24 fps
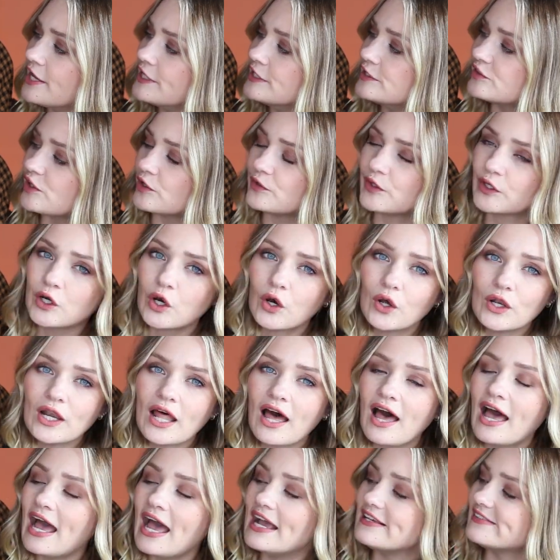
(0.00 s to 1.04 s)
So the
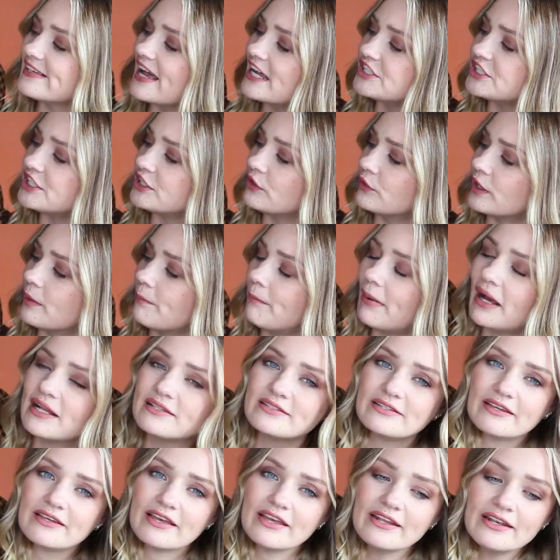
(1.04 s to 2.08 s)
collar is actually on a
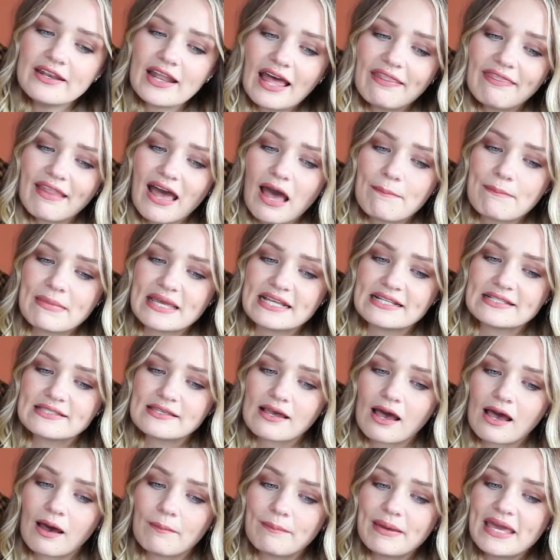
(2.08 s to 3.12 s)
button and that meets
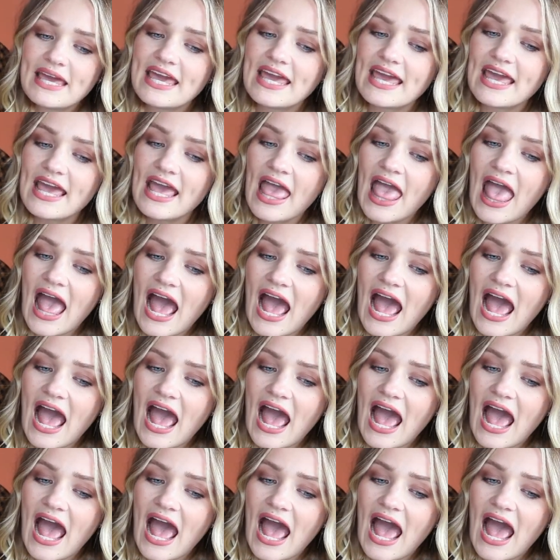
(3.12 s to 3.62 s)
up here,